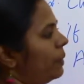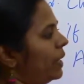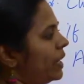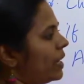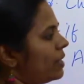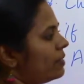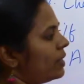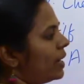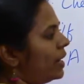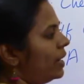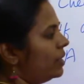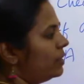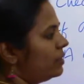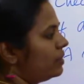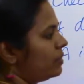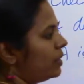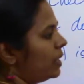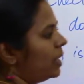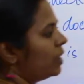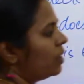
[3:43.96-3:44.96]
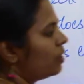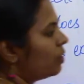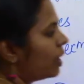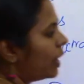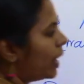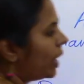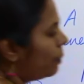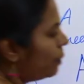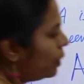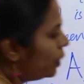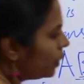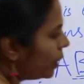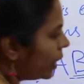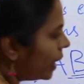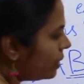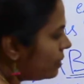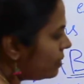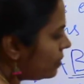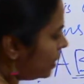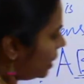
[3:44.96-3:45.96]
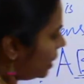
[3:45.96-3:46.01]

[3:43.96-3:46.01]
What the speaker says: beta side? It's C. You are able to get